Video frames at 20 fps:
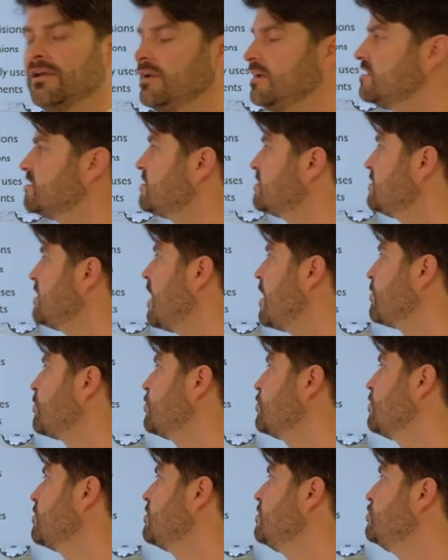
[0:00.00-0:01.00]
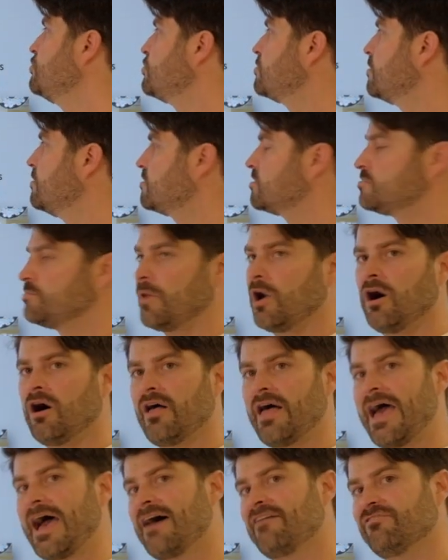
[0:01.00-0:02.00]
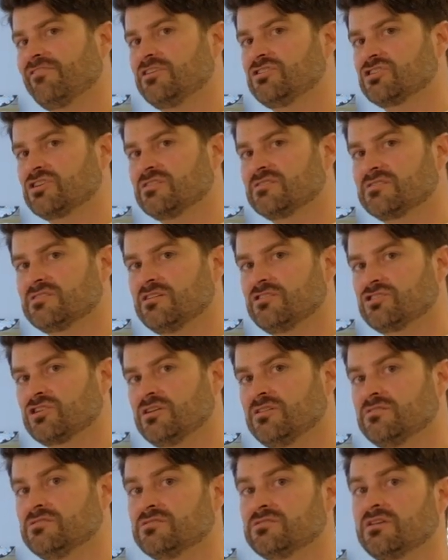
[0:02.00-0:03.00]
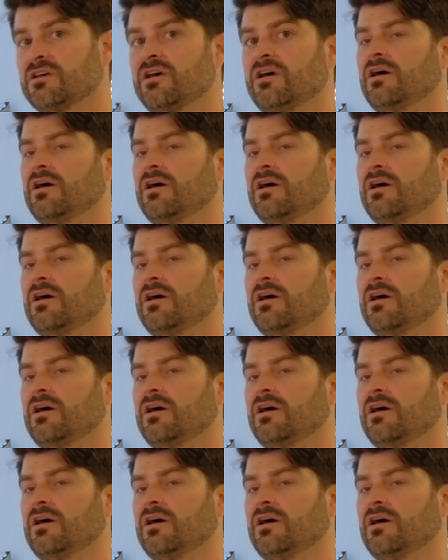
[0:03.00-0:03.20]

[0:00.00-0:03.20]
Instead, we're doing these small 1/2-inch incisions,